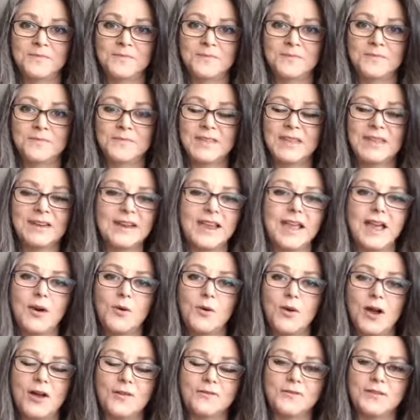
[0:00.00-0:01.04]
Yet how
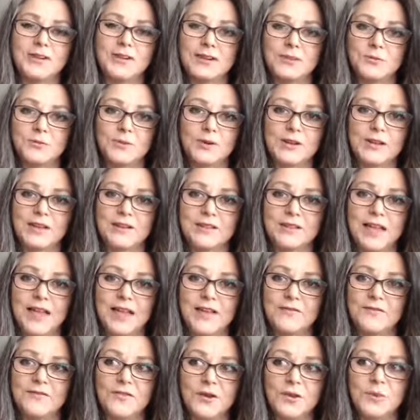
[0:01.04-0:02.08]
often in real
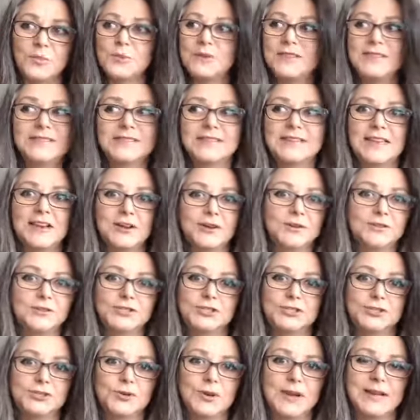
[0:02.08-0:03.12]
life are we scared
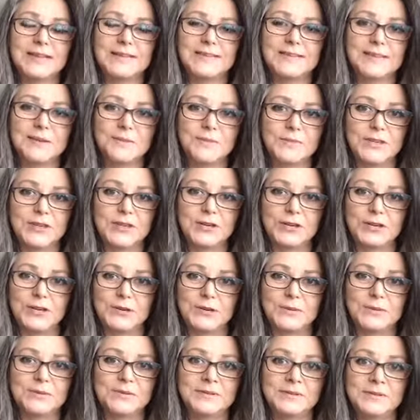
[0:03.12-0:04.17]
to try something new